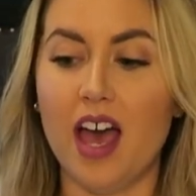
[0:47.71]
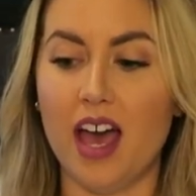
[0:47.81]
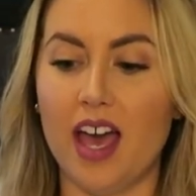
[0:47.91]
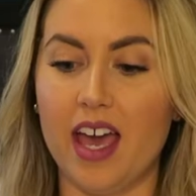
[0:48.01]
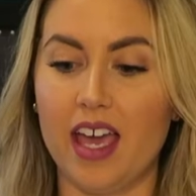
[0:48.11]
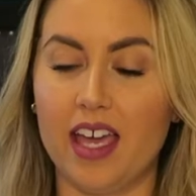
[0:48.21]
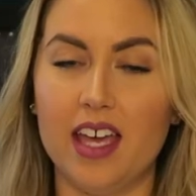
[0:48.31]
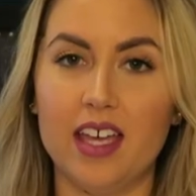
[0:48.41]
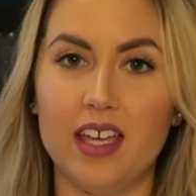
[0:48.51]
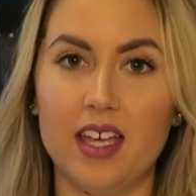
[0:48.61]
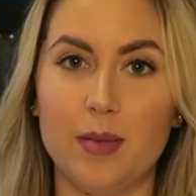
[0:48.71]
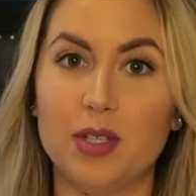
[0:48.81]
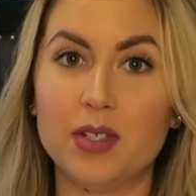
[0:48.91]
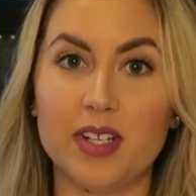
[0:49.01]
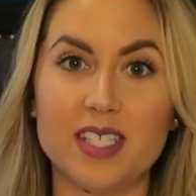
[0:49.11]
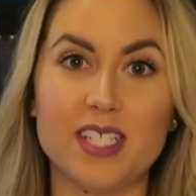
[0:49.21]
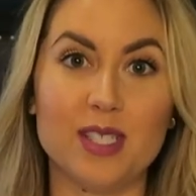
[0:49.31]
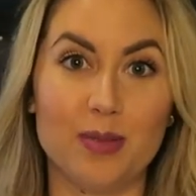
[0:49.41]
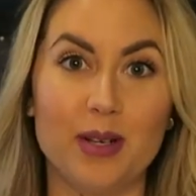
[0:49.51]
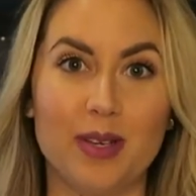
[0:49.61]
I am a little rusty,
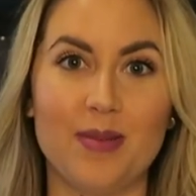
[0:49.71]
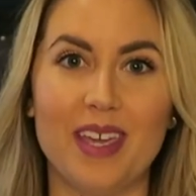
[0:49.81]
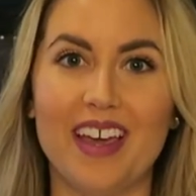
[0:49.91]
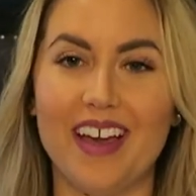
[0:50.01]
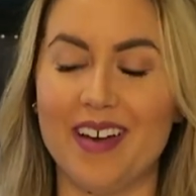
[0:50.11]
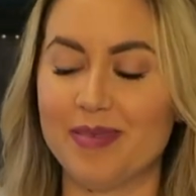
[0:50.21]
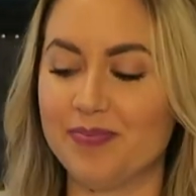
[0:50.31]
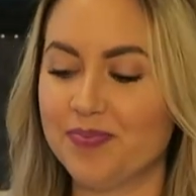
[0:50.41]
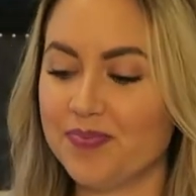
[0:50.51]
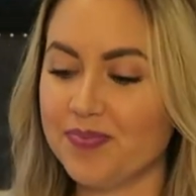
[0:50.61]
so bear with me. Um,